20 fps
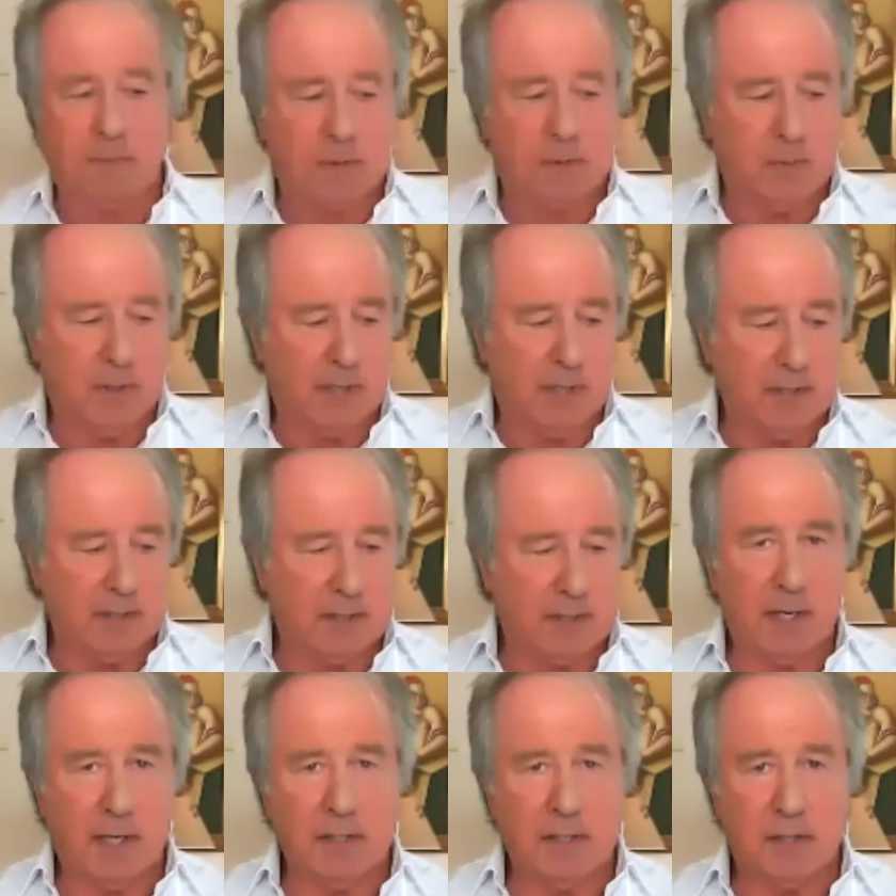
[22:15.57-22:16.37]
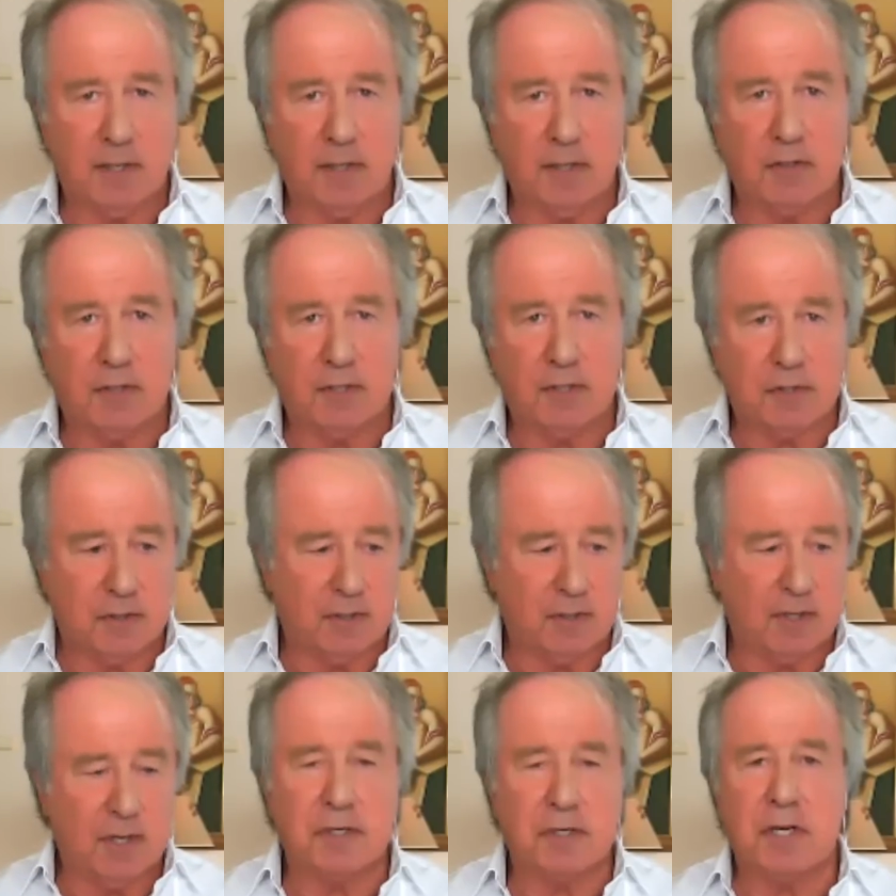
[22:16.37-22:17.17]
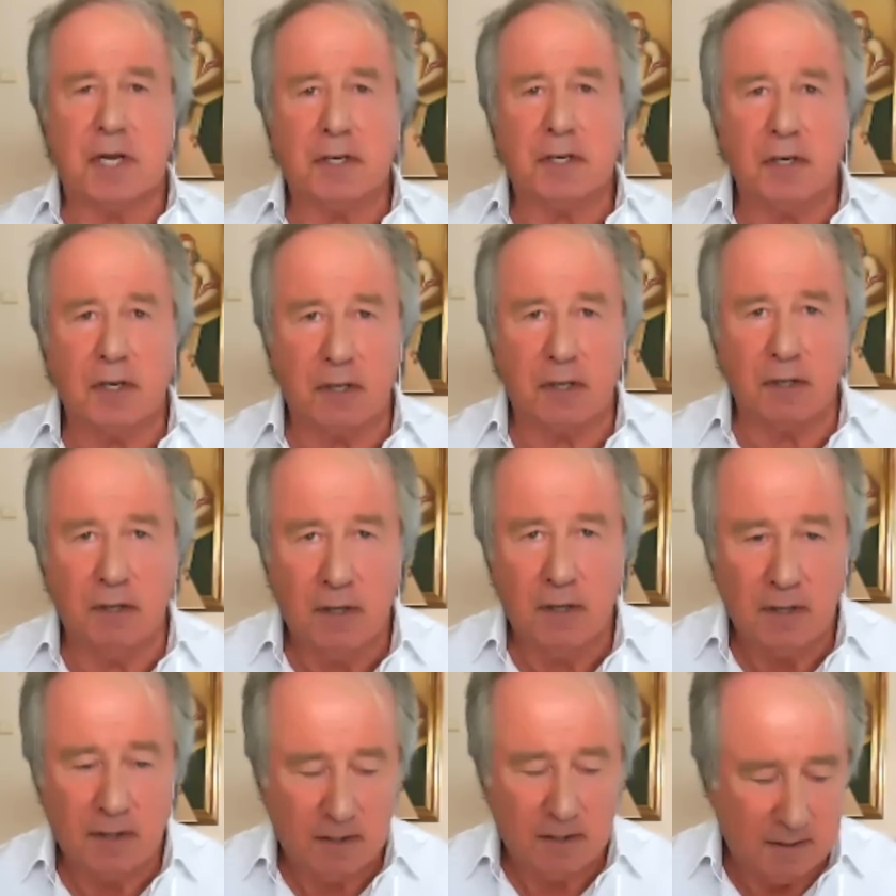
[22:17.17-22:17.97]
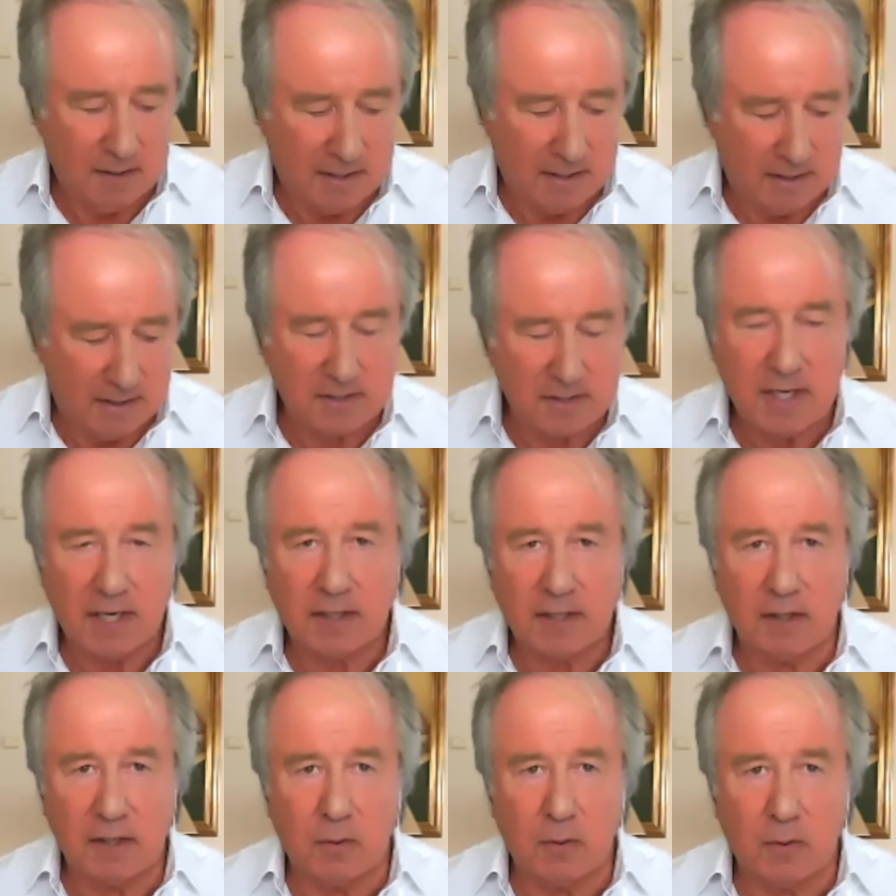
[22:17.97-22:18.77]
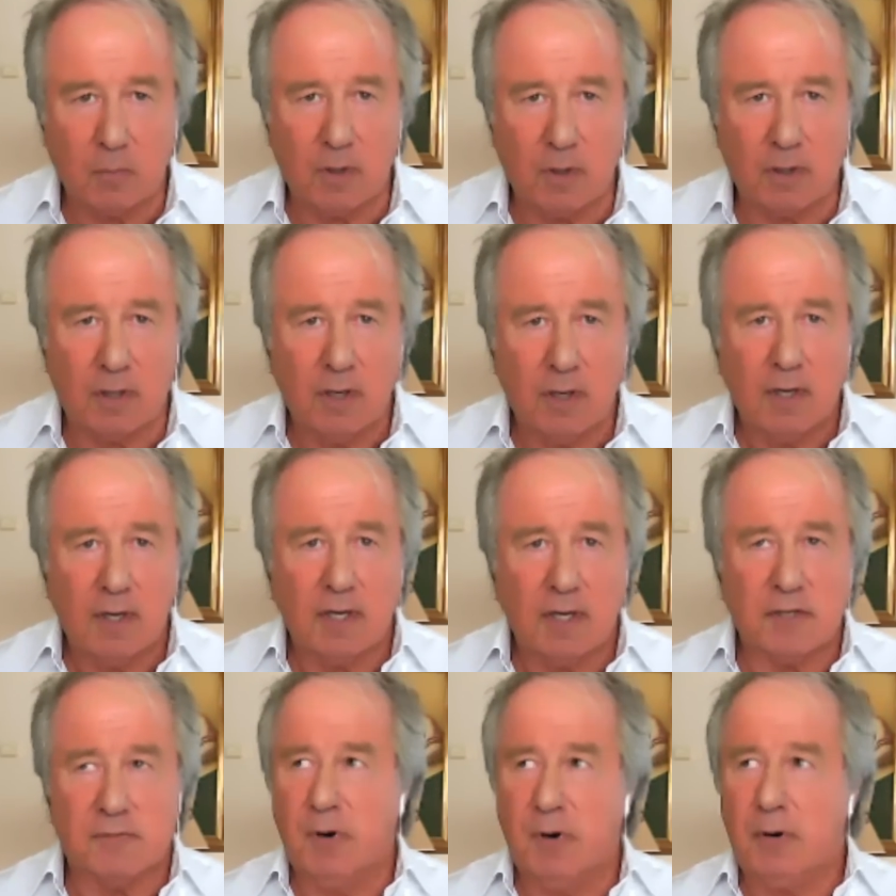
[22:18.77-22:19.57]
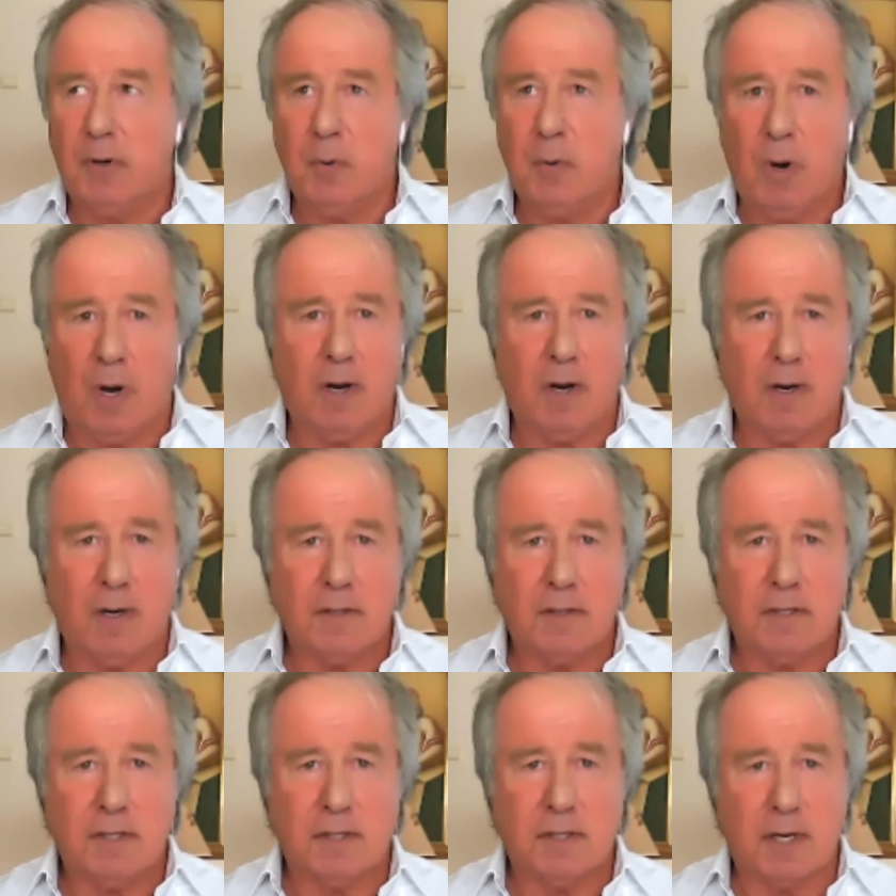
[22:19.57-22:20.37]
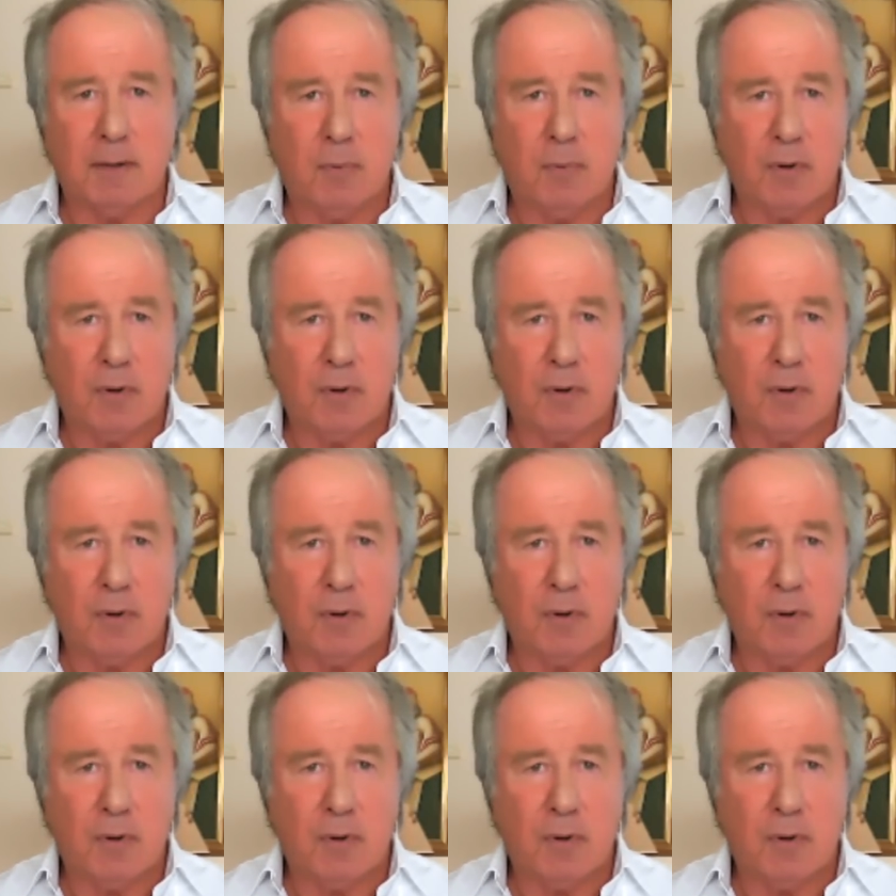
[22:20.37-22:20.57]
I'm speaking to Katie and she's doing a little technical work. It's very hot today.